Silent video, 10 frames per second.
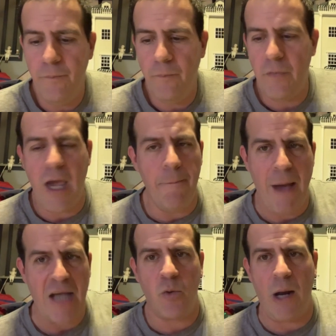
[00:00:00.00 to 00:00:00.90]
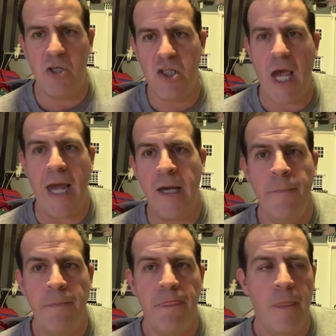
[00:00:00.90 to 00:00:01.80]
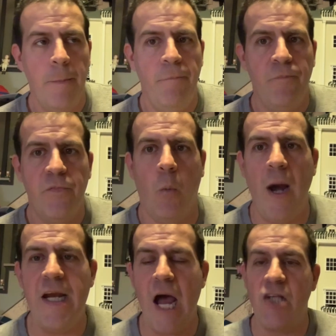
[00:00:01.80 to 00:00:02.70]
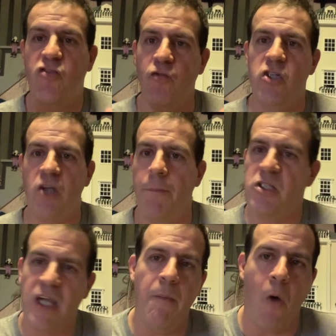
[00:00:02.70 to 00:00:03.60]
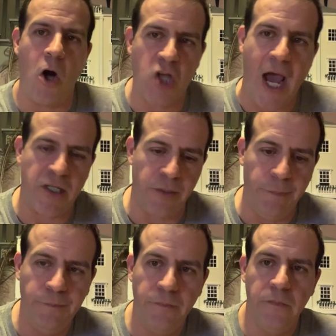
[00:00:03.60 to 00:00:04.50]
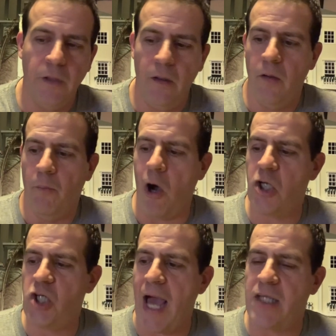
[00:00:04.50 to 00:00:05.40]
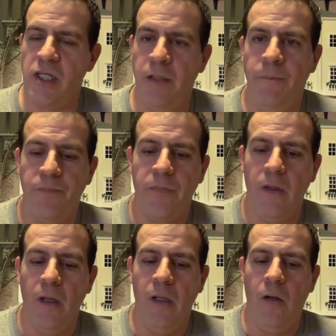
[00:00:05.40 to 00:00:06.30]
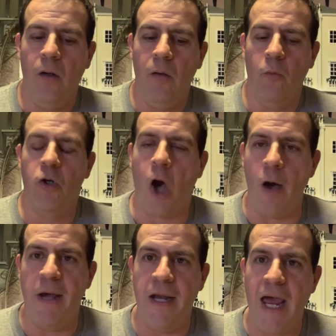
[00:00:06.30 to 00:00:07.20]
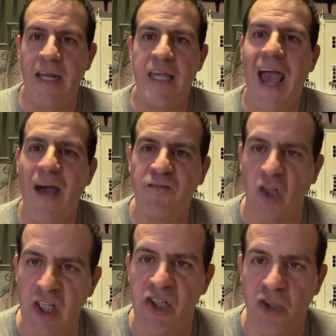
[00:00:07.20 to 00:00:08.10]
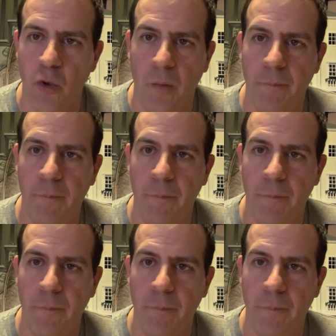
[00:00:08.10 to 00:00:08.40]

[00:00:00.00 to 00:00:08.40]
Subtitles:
getting back to what I was saying, the way to not screw this up is to get Mark Jackson. Mark Jackson would come in, and then you have to listen to him.